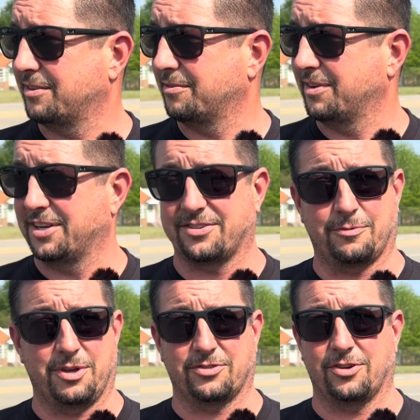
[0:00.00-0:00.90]
We did something
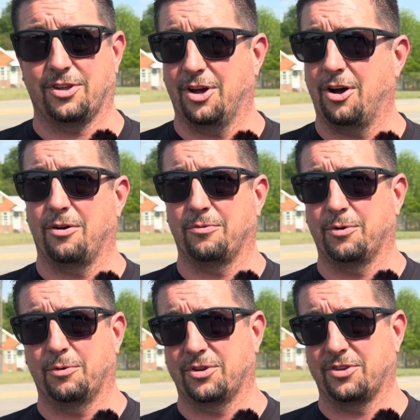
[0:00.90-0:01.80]
else earlier. Oh, we
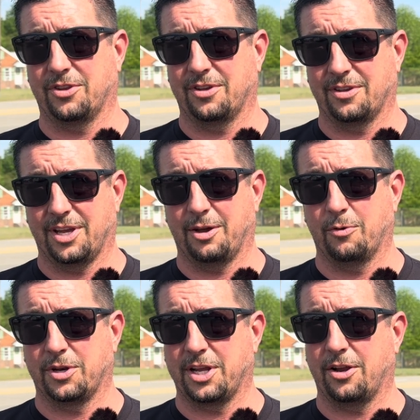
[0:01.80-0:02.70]
went
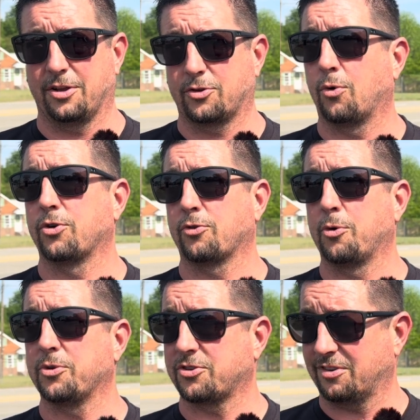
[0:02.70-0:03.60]
down to Torrance Rope
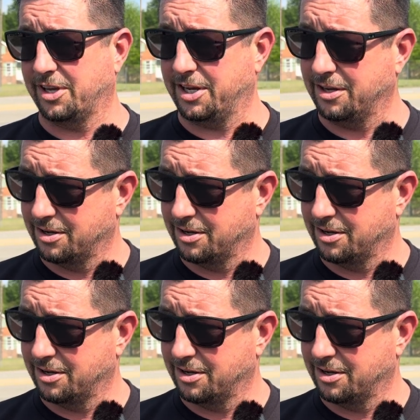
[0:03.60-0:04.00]
and Sling.